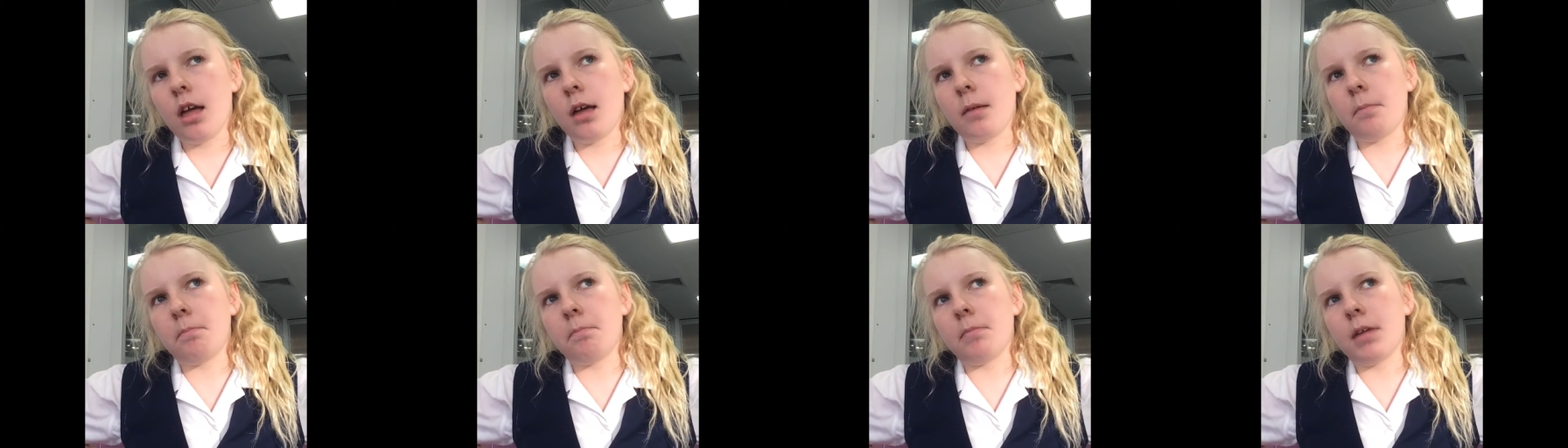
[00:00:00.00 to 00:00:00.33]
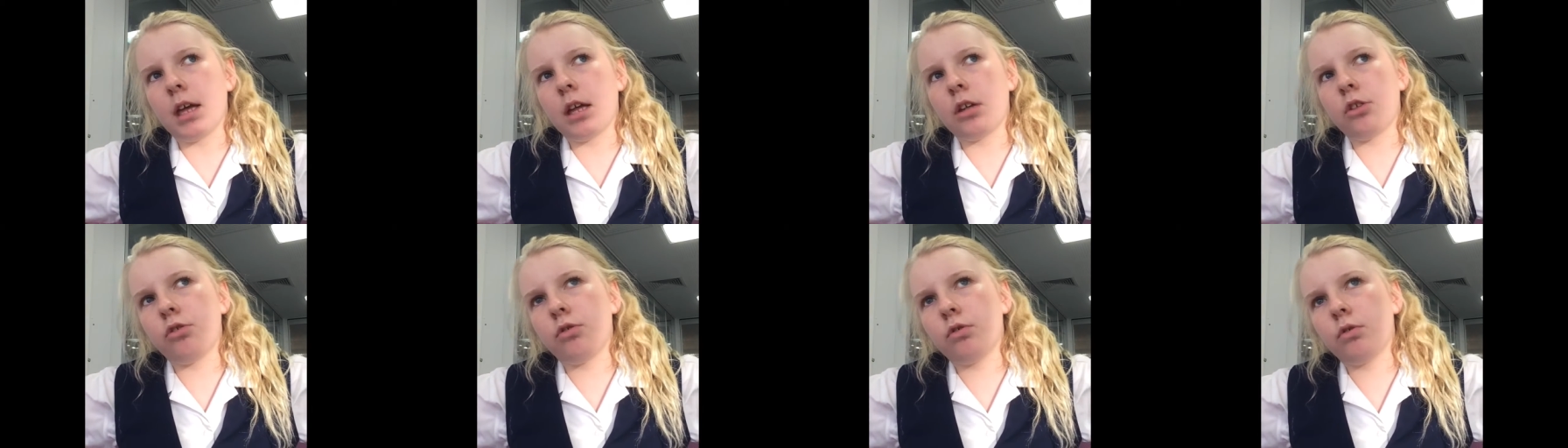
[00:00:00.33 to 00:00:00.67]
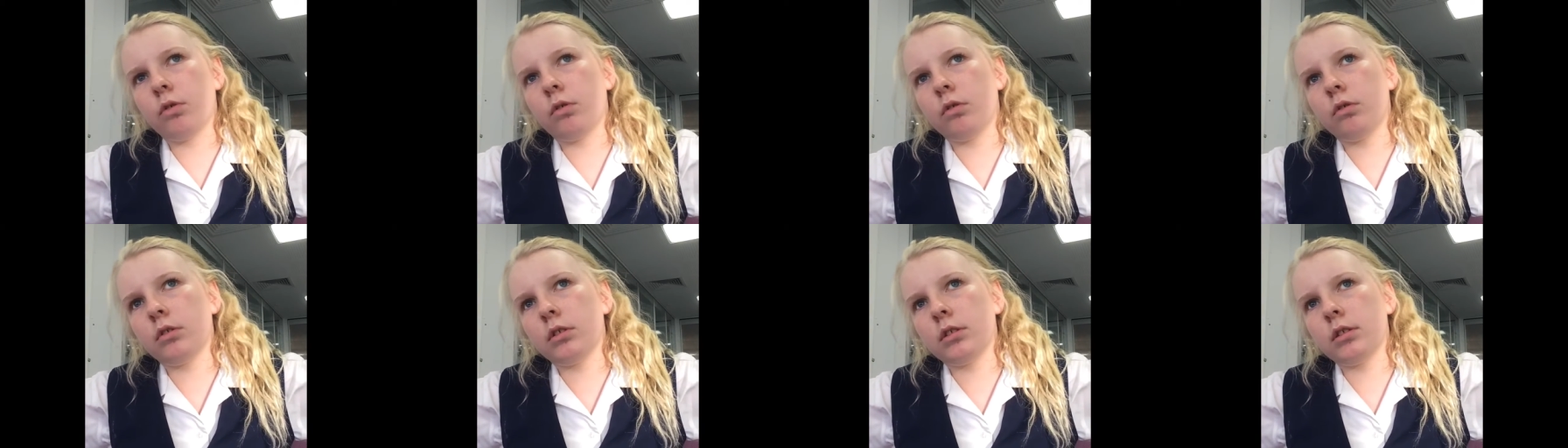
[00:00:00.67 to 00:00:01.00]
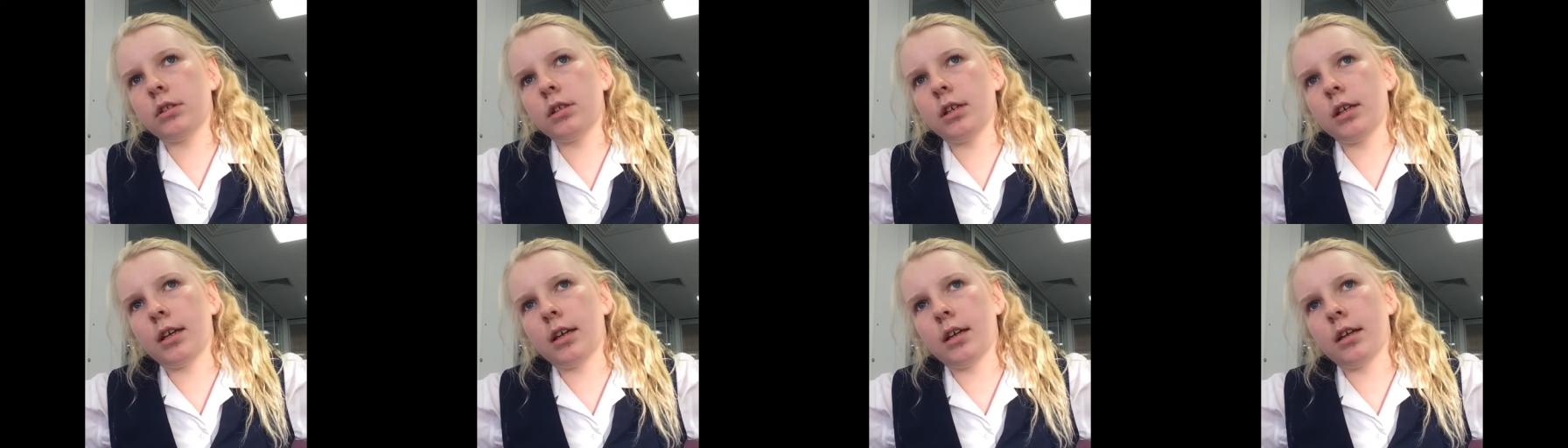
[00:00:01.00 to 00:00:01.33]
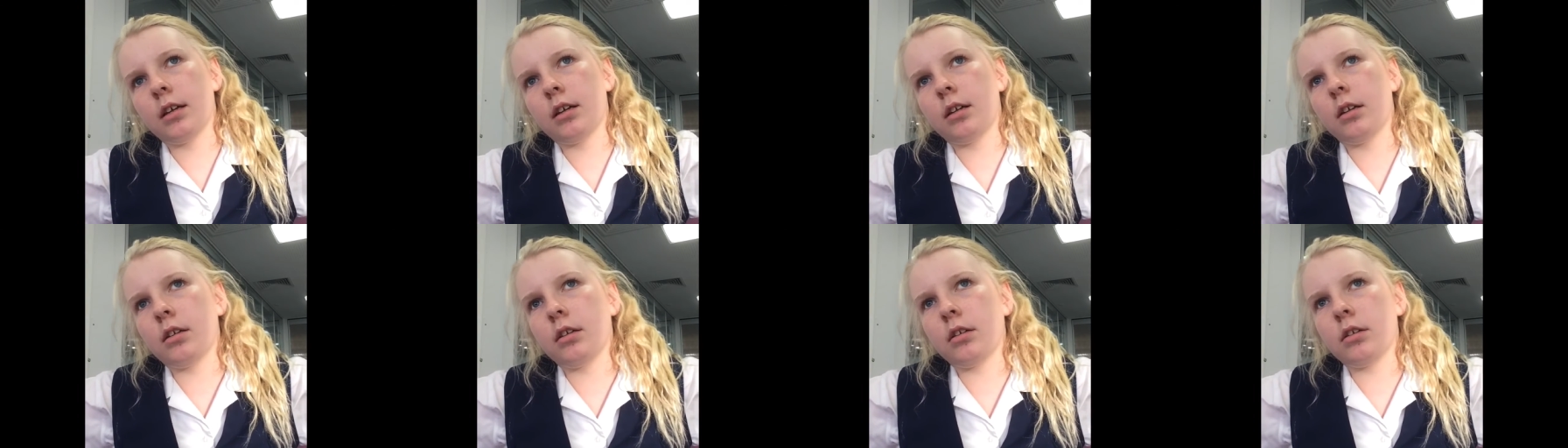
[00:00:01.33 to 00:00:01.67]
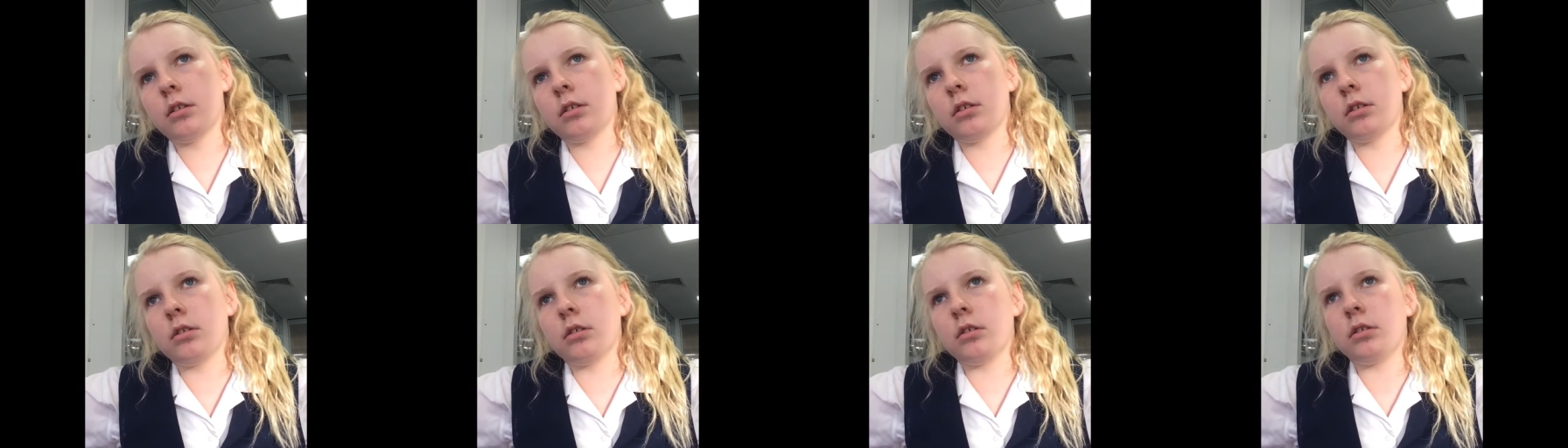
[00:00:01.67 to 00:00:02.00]
Emmanuel,
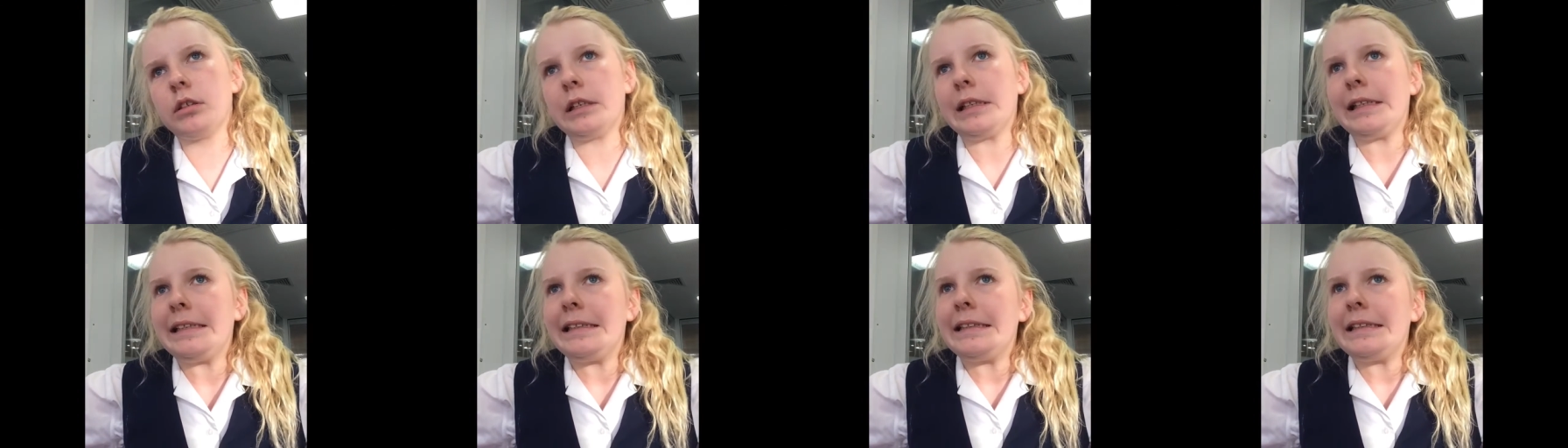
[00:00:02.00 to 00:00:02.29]
10.